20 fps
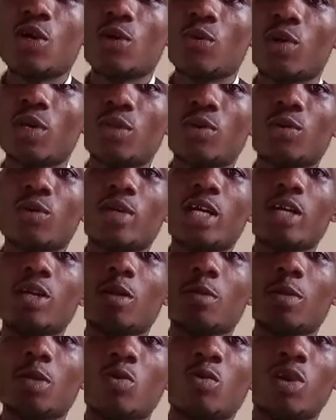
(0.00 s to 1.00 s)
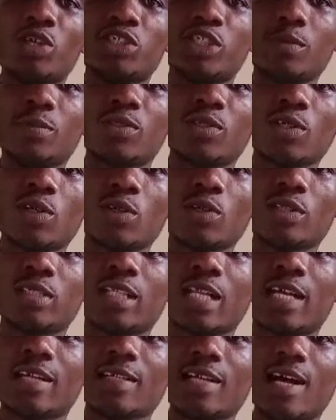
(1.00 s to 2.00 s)
When you get up with worship songs
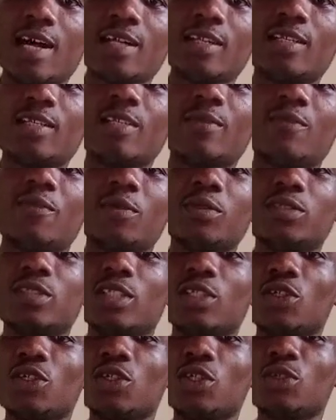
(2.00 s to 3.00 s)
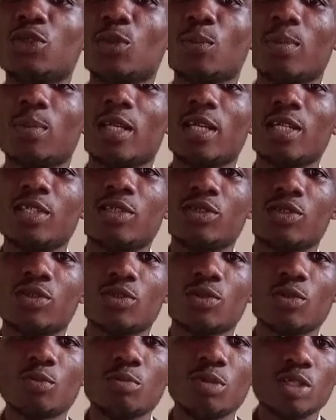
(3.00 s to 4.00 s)
like that, the first thing you need to play is
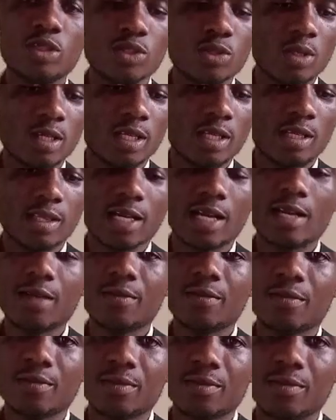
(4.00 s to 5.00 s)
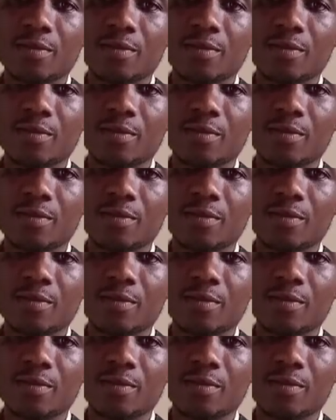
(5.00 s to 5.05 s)
you mute your guitar.